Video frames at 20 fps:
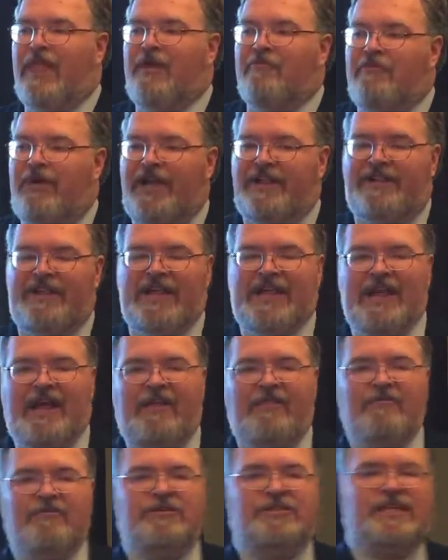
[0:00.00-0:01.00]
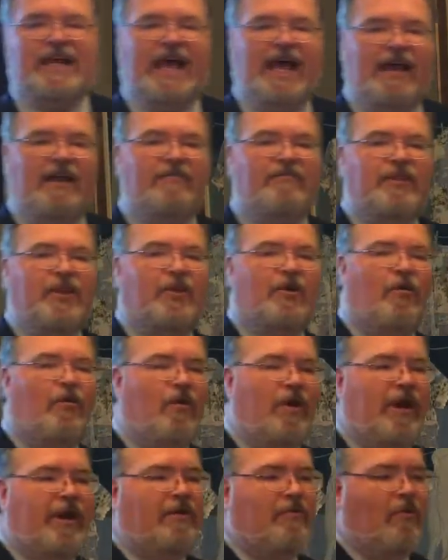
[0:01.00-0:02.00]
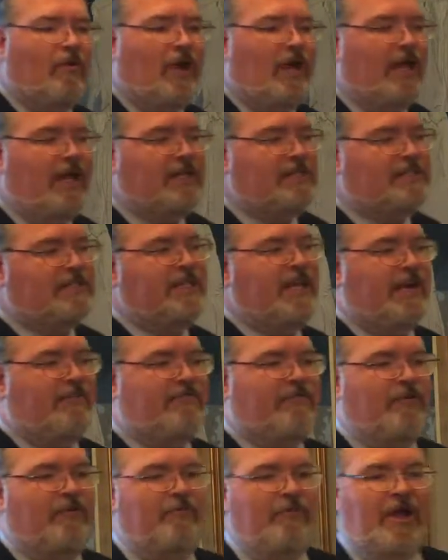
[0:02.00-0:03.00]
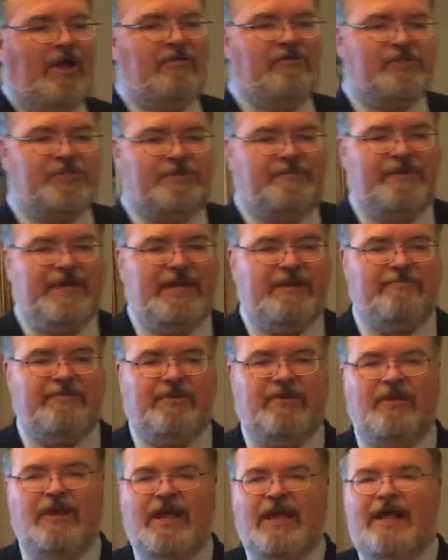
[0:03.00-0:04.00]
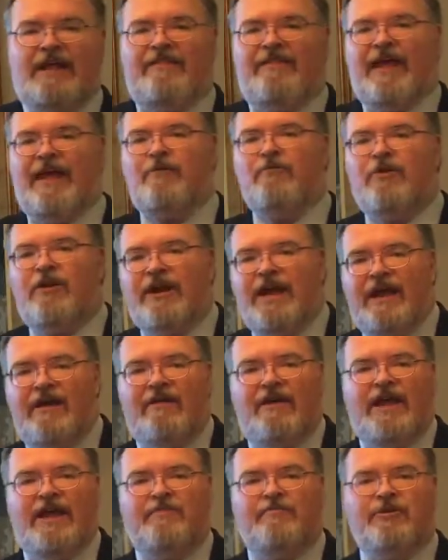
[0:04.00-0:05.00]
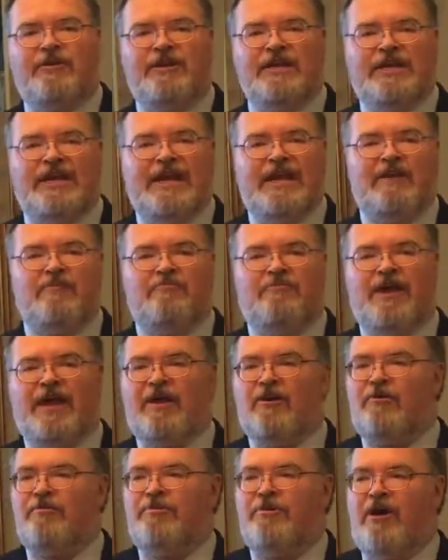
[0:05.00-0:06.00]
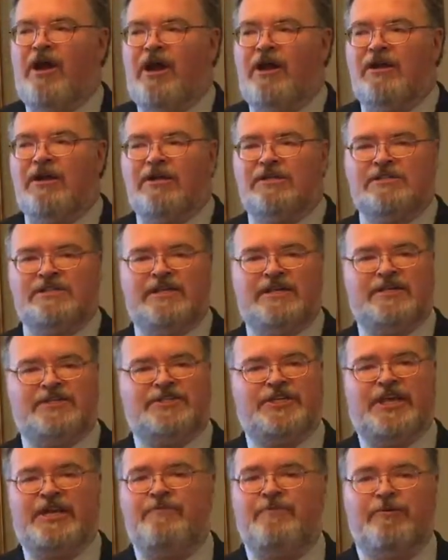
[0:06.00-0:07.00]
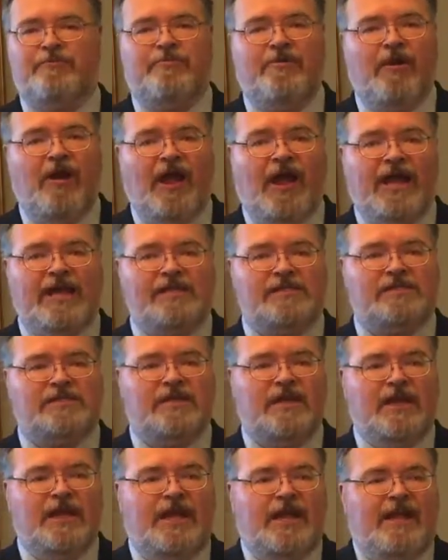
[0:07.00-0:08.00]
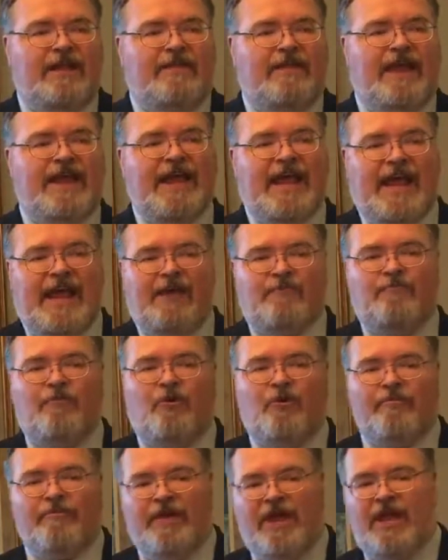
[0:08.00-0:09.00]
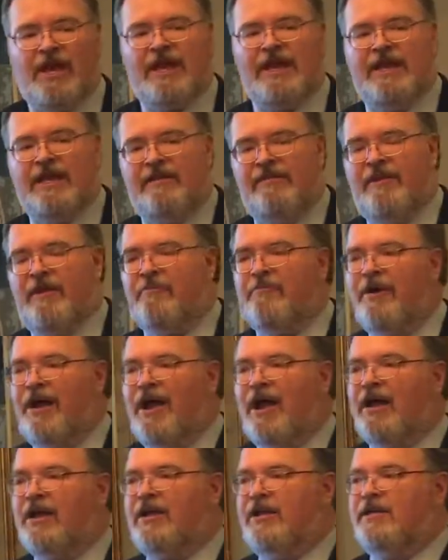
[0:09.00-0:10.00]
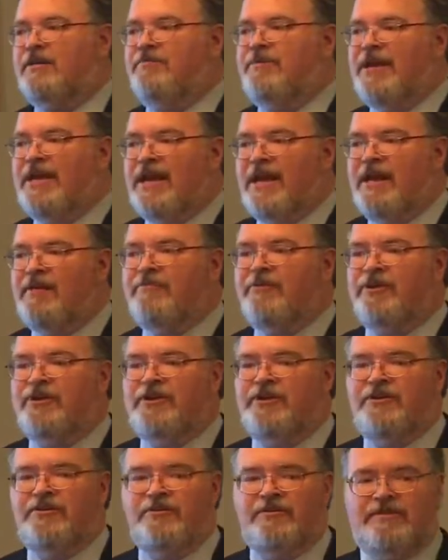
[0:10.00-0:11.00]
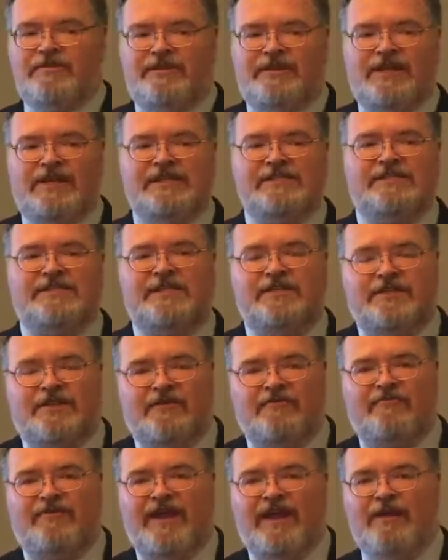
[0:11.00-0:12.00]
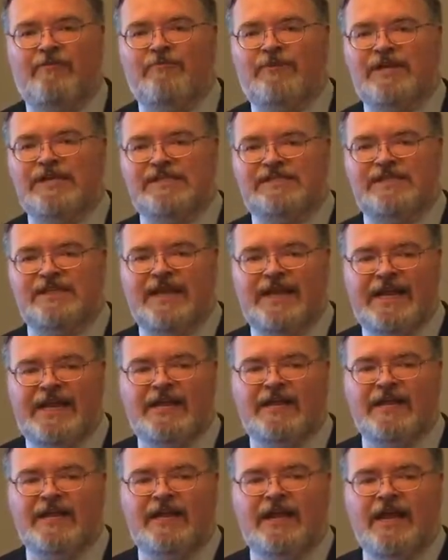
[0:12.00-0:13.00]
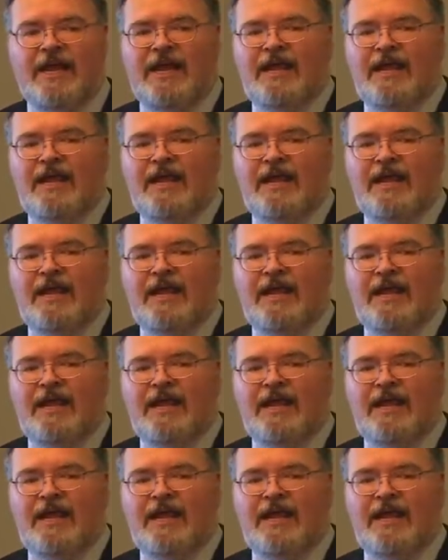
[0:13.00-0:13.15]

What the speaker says: But the other side of the coin was that for most people, they were now able to get better products at a cheaper price. They had more money in their pocket to be able to do the things that their families needed.